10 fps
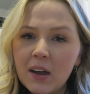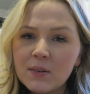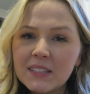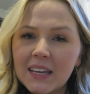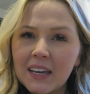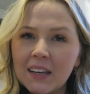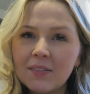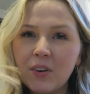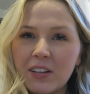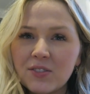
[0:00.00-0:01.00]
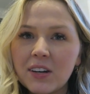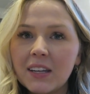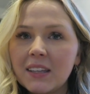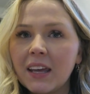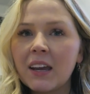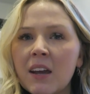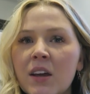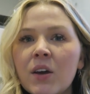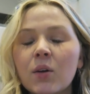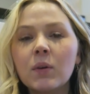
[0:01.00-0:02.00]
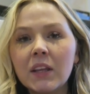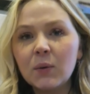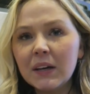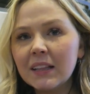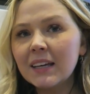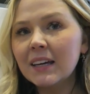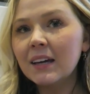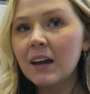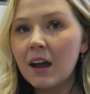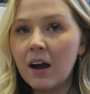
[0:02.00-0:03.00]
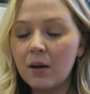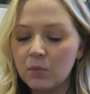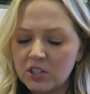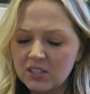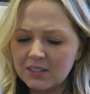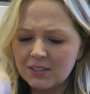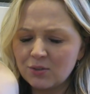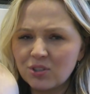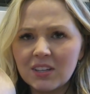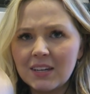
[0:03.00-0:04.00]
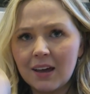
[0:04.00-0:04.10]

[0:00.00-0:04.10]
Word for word: Kaya was like getting frustrated like really quickly, which is usually